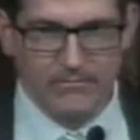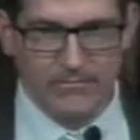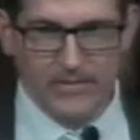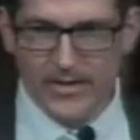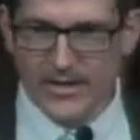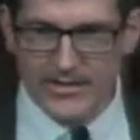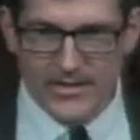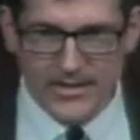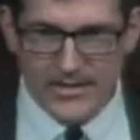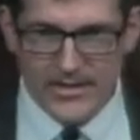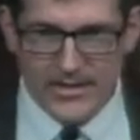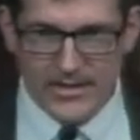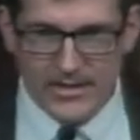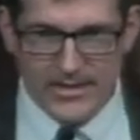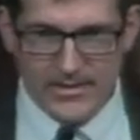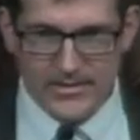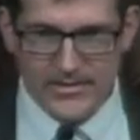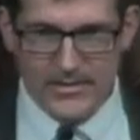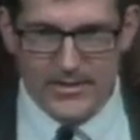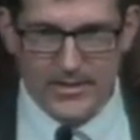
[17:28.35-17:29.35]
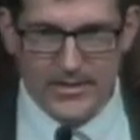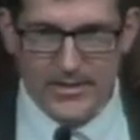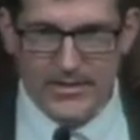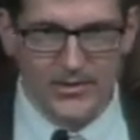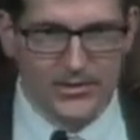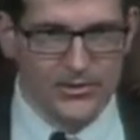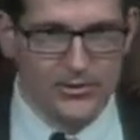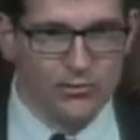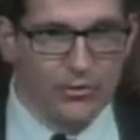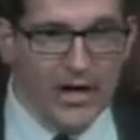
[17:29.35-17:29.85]
It's
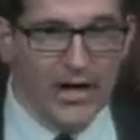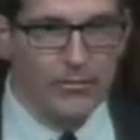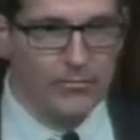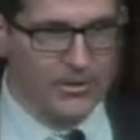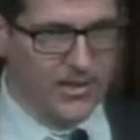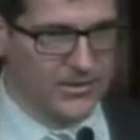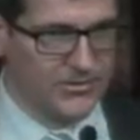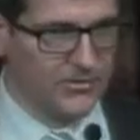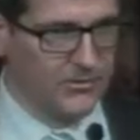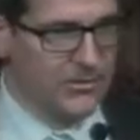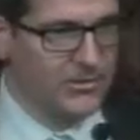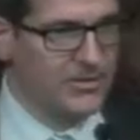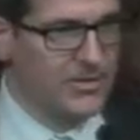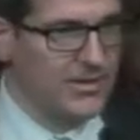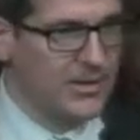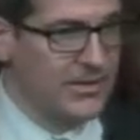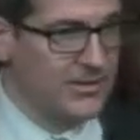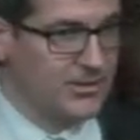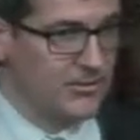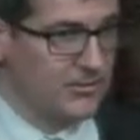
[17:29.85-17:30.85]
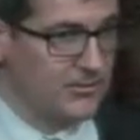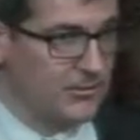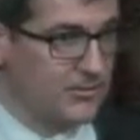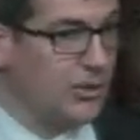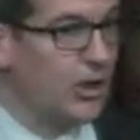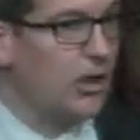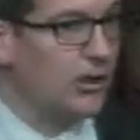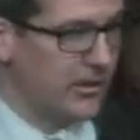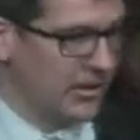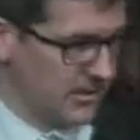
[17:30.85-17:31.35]
a great resource that gets you
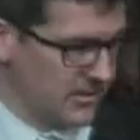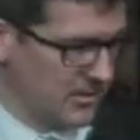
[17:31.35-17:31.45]
started.